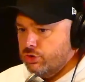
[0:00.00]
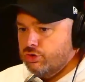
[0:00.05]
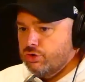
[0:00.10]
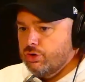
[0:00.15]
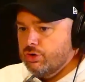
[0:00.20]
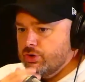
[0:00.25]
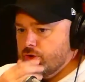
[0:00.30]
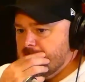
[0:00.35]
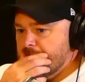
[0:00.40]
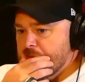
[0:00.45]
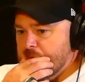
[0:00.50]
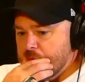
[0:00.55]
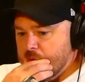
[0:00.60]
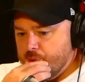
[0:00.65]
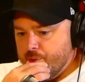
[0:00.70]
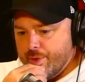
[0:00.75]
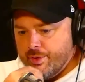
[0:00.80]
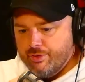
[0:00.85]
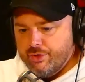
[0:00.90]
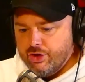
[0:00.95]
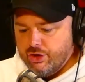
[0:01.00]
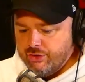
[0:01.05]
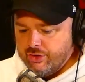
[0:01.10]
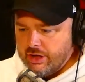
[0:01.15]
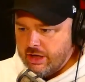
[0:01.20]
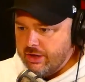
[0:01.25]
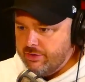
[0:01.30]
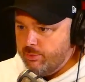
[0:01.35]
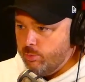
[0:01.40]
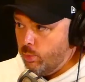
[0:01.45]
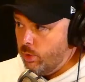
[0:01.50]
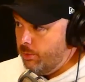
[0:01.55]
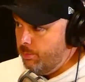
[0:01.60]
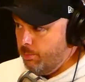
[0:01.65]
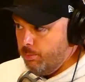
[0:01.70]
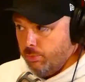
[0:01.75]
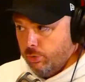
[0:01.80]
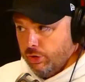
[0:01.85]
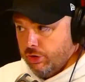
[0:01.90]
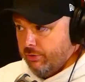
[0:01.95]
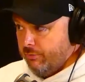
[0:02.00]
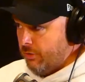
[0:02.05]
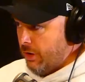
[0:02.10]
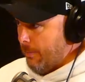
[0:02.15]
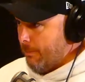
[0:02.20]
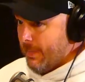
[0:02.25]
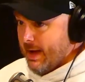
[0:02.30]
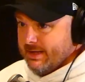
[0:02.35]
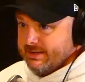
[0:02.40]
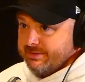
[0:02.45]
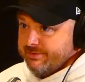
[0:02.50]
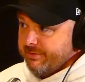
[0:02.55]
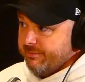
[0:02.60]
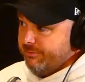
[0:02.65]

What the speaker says: students, and we're looking for a massive